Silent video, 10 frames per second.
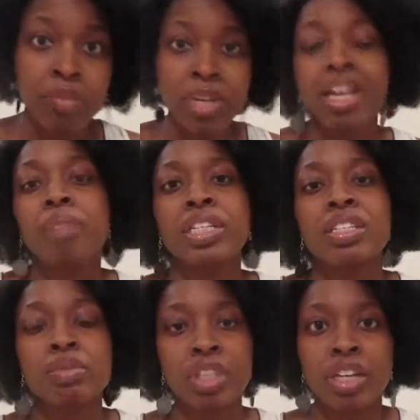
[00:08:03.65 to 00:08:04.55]
it may not be
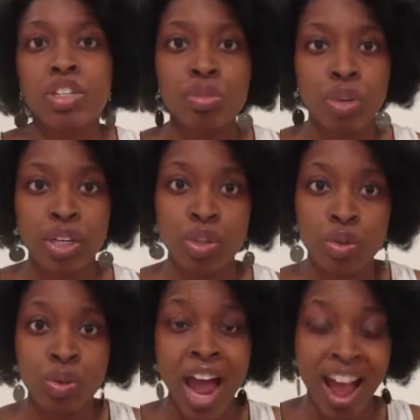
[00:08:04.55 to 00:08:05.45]
something that you want to
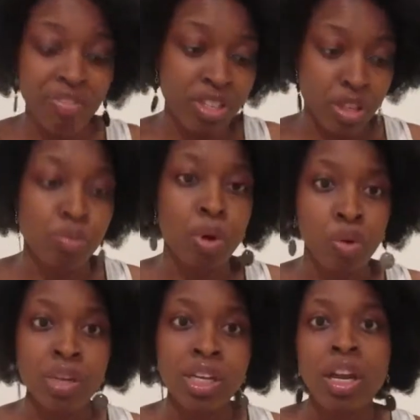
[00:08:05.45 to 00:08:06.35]
do at this
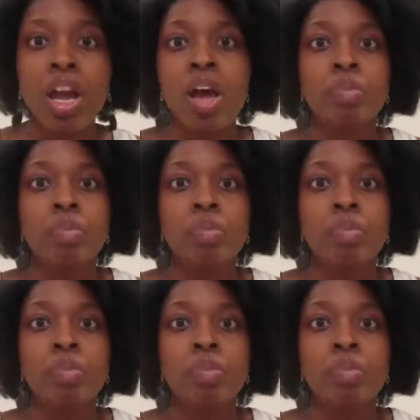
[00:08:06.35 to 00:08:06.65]
moment,